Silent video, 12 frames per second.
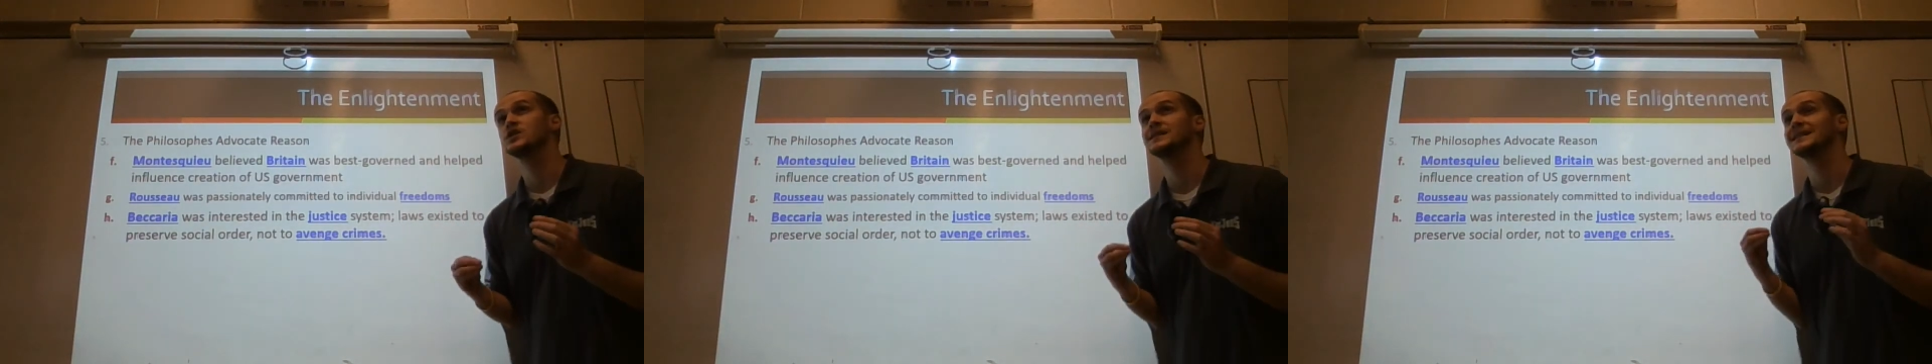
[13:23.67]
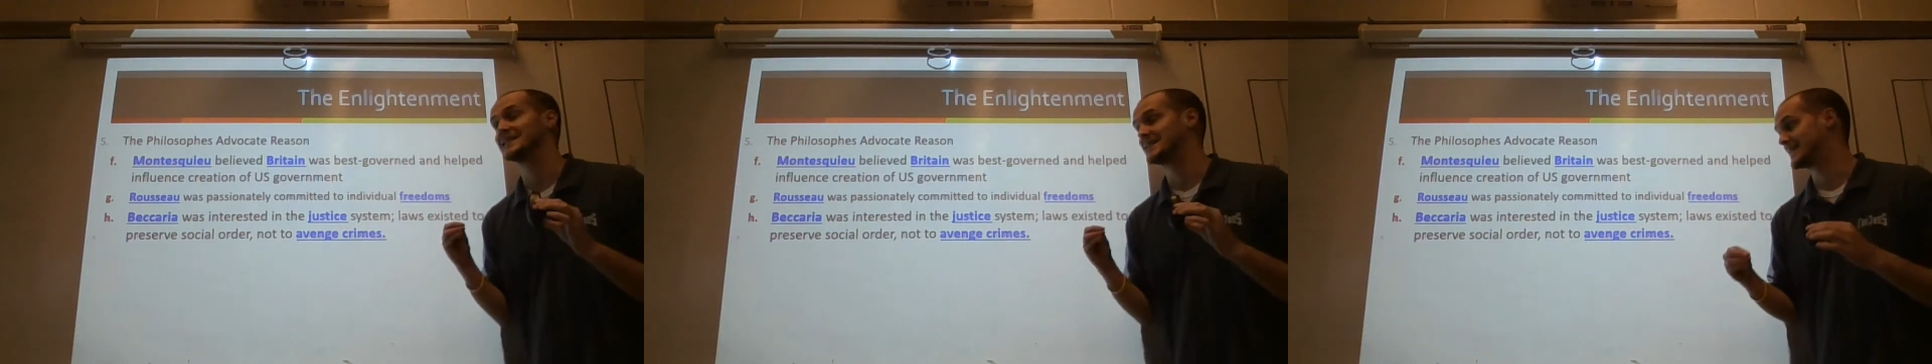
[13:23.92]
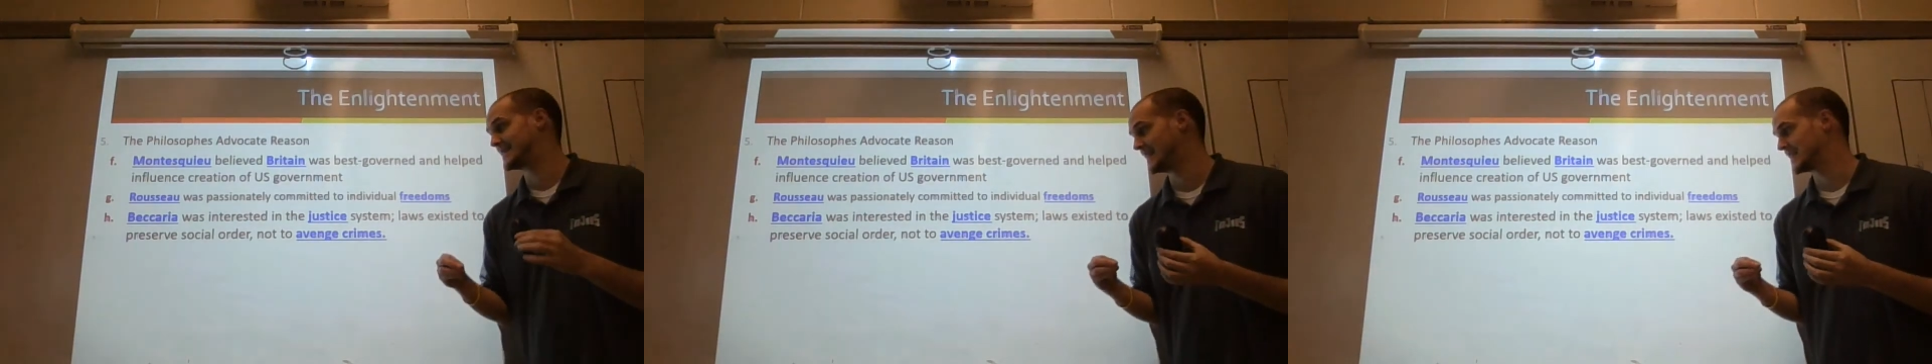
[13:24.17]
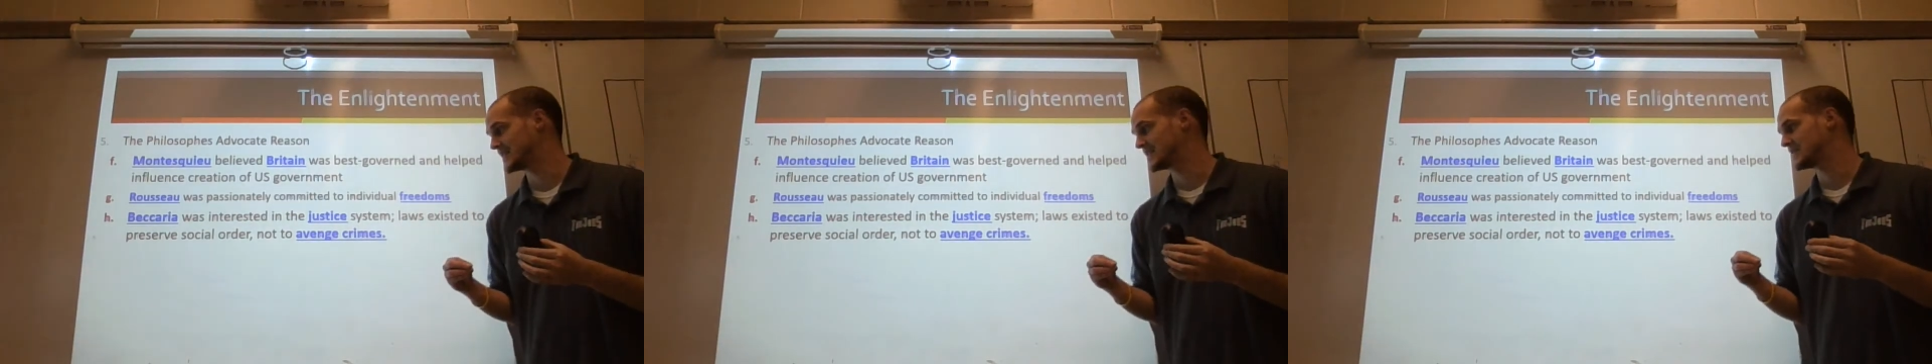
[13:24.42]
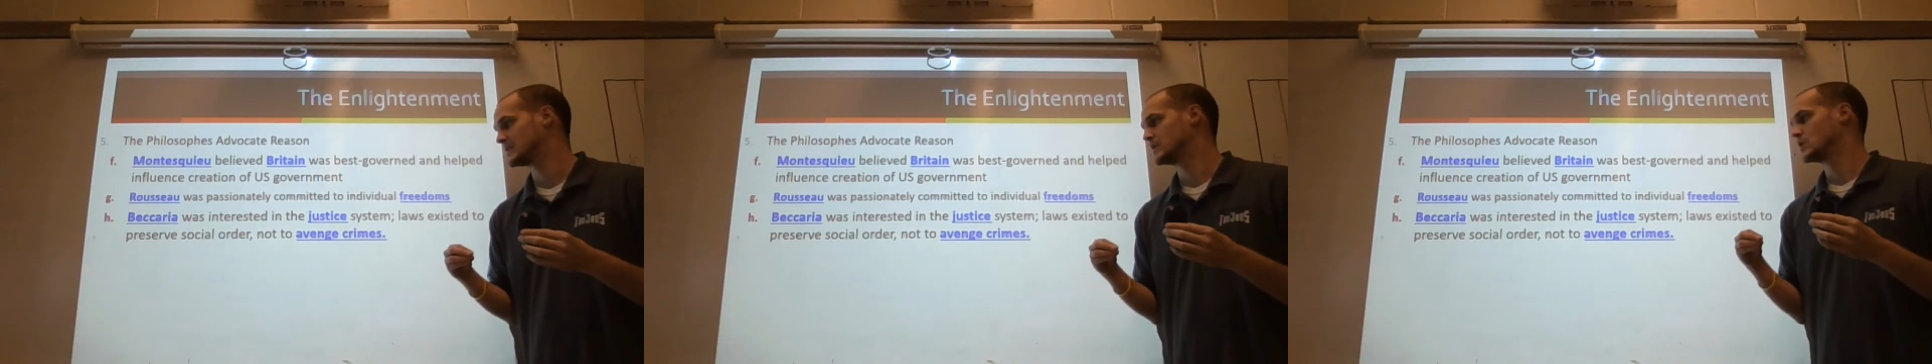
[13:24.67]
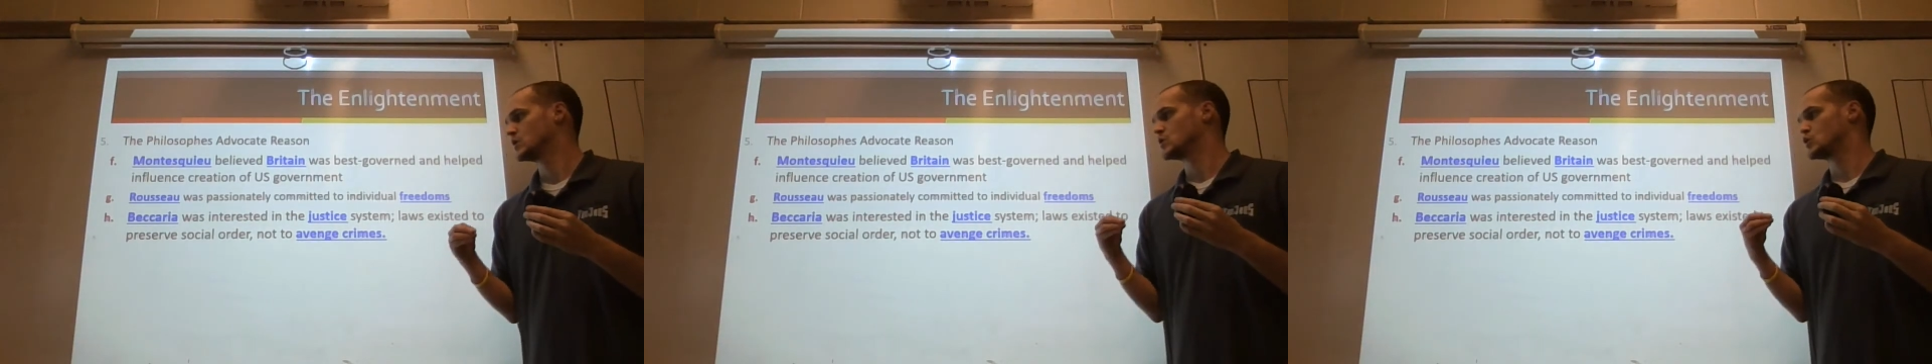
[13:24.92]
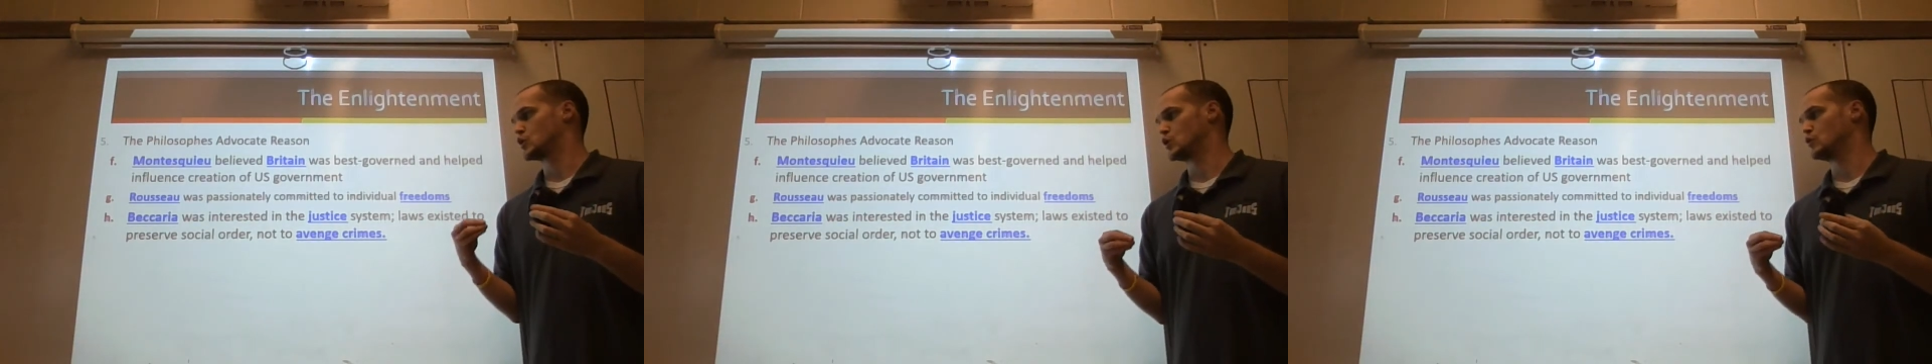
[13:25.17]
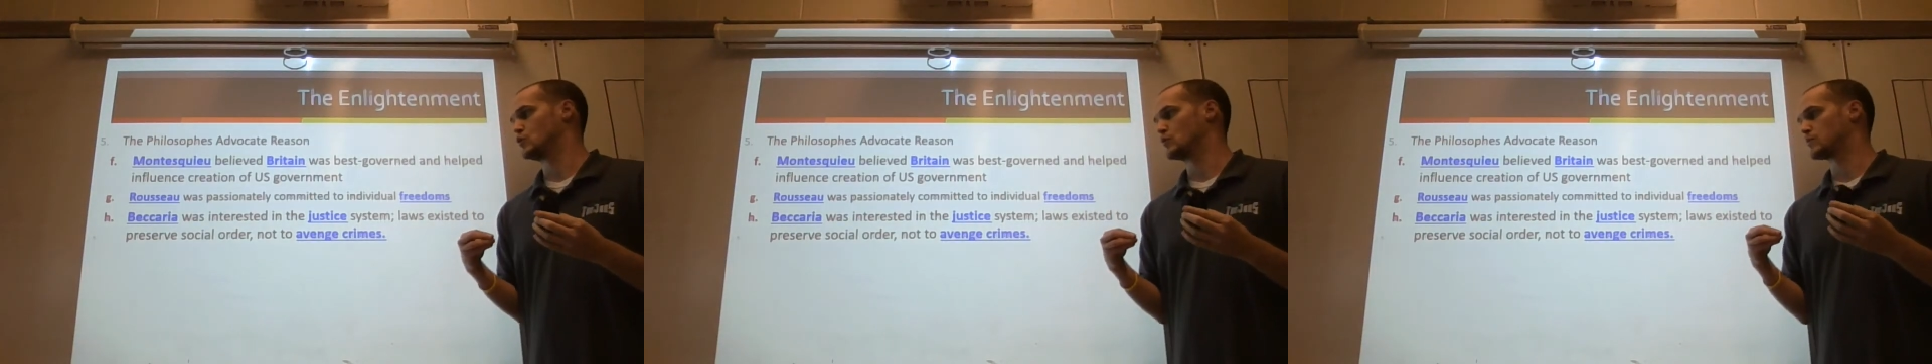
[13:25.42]
exist
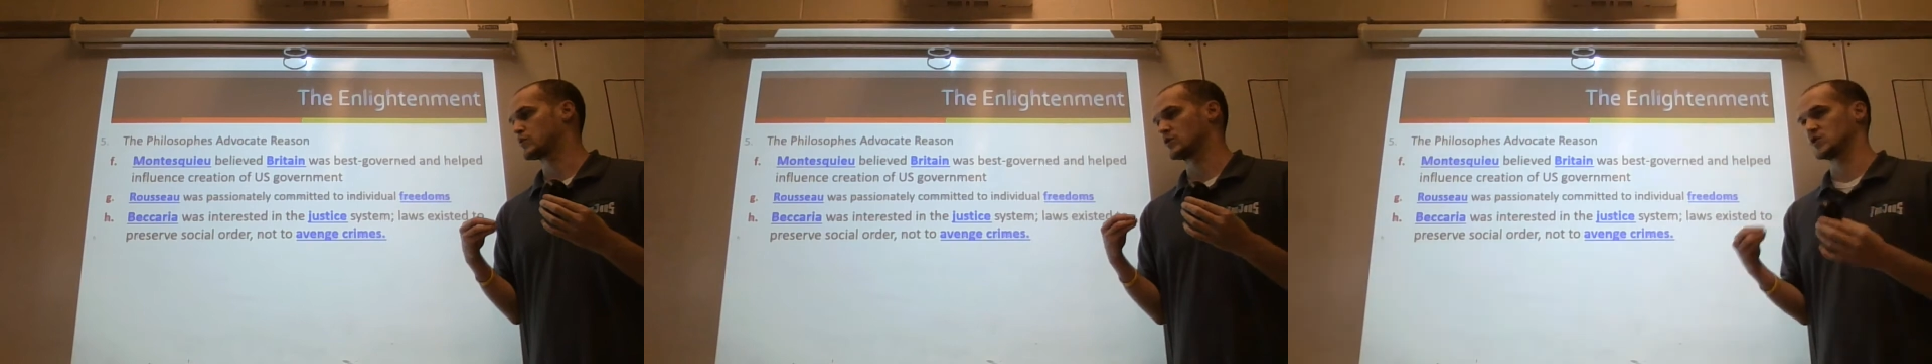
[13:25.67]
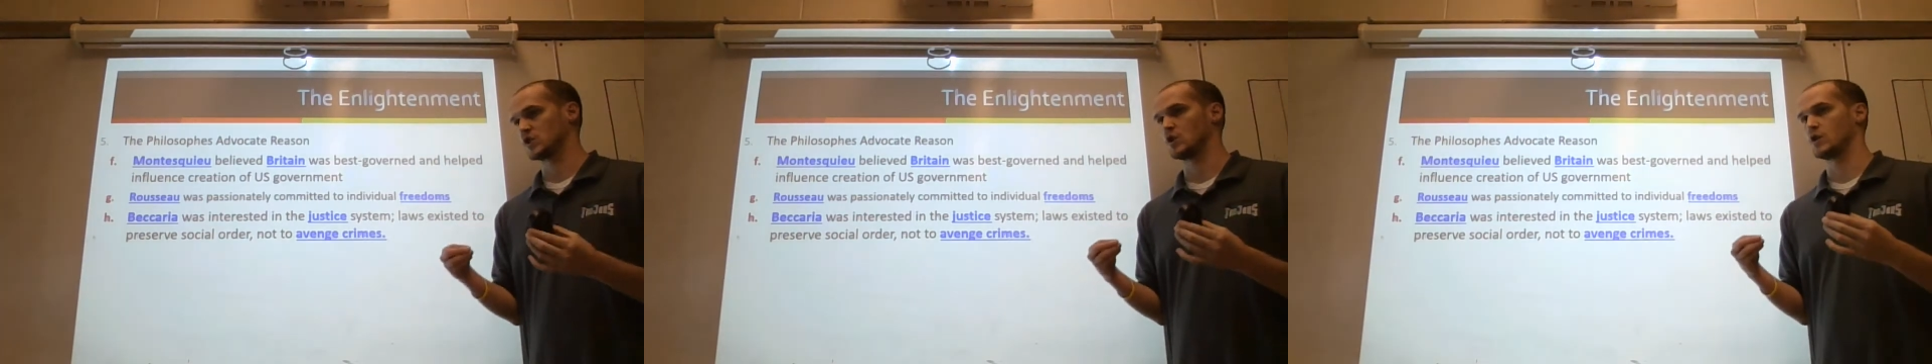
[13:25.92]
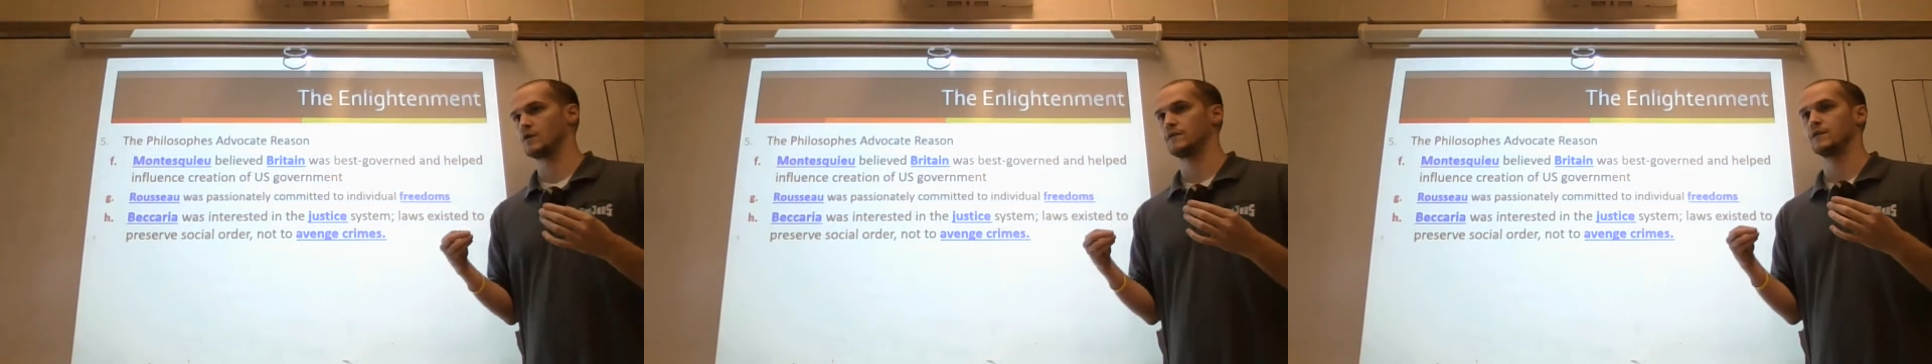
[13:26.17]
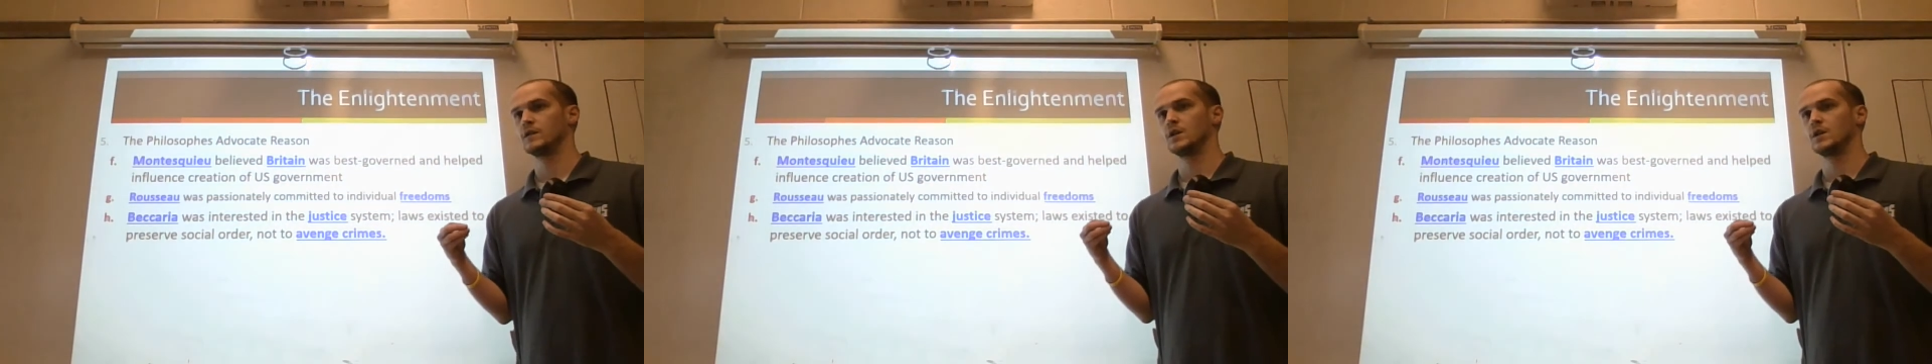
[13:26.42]
to preserve